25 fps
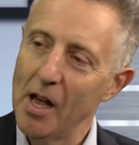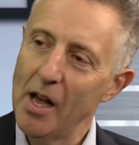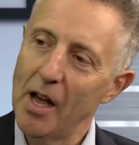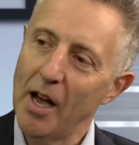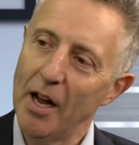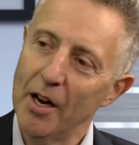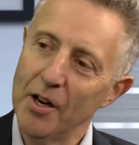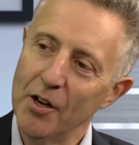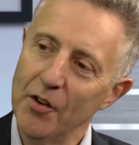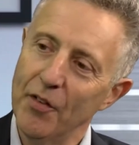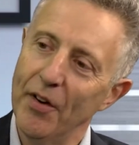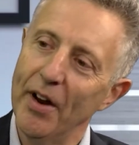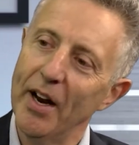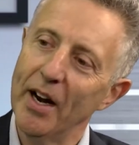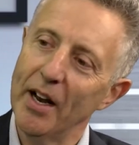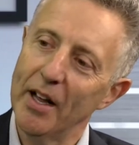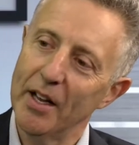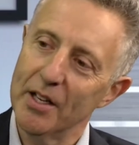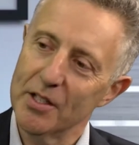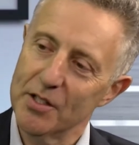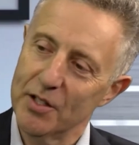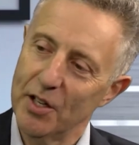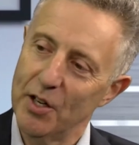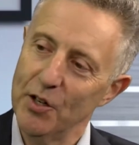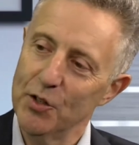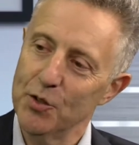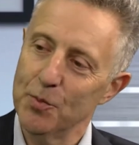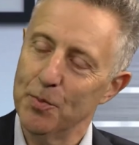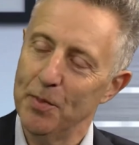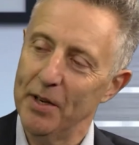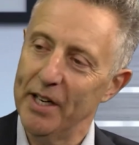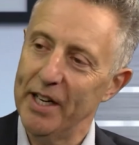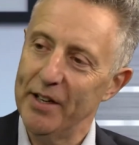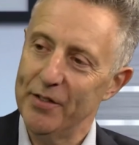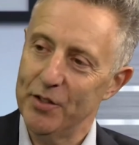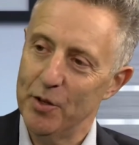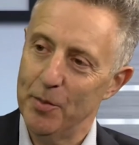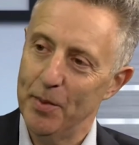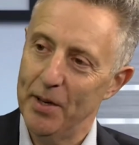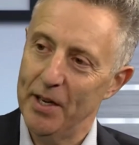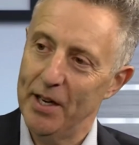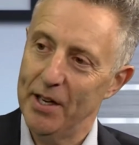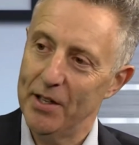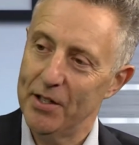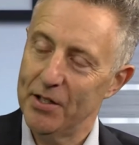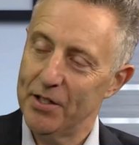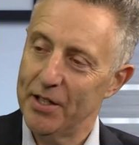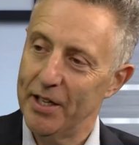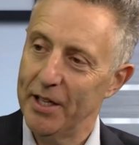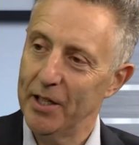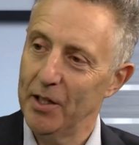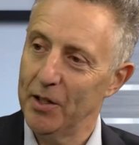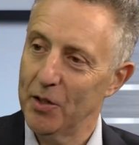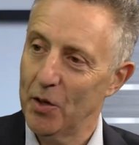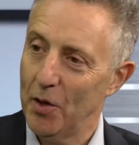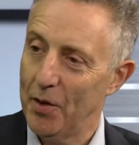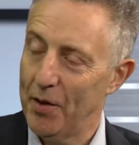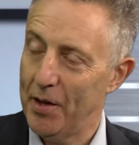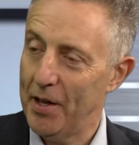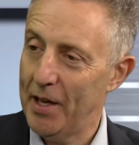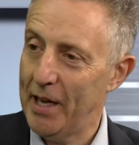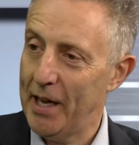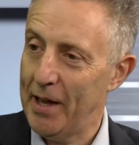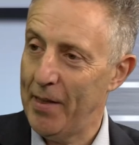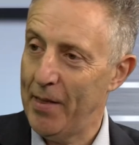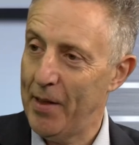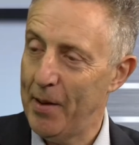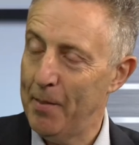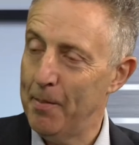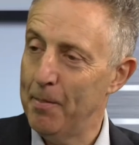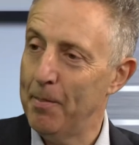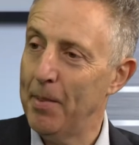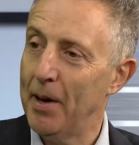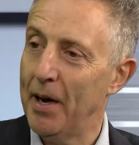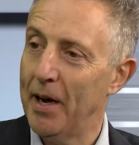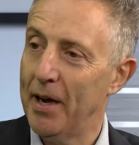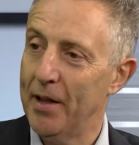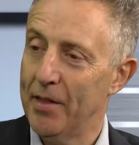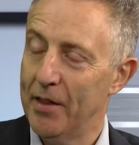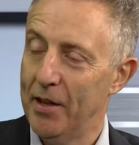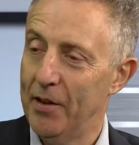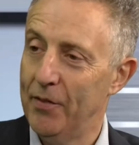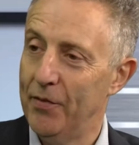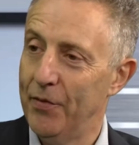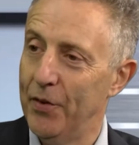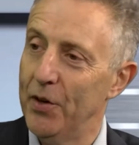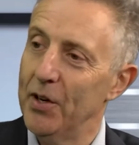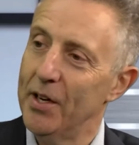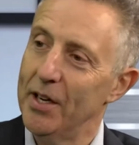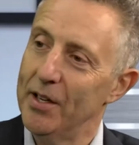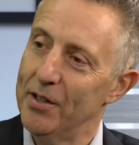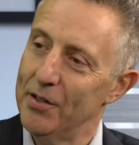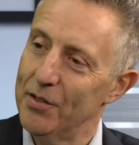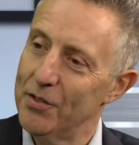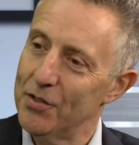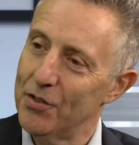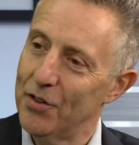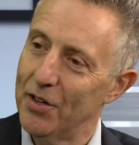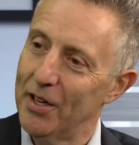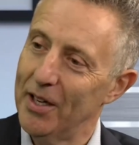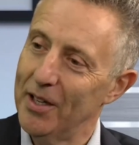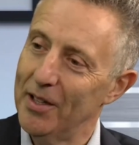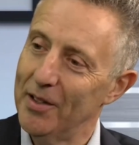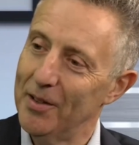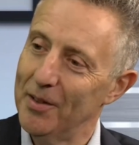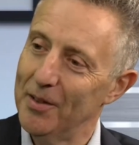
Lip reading: And you realise those beliefs have been instilled in them by the food industry.